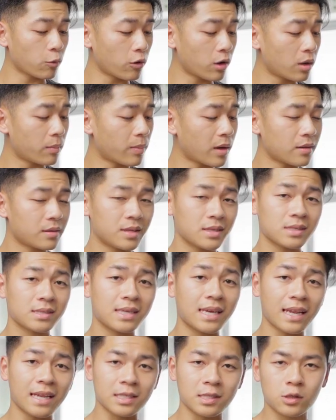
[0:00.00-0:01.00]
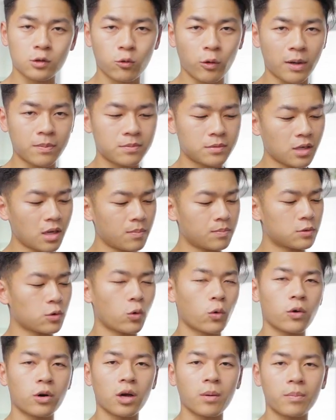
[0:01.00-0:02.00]
worry about this getting scraped up,
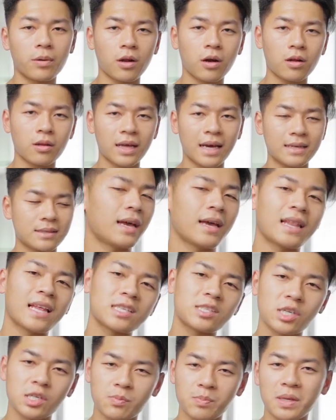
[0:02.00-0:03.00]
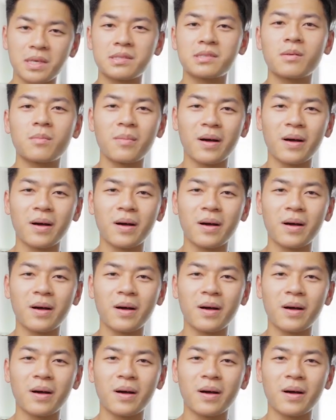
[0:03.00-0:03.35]
torn up and all that, and that's just peace of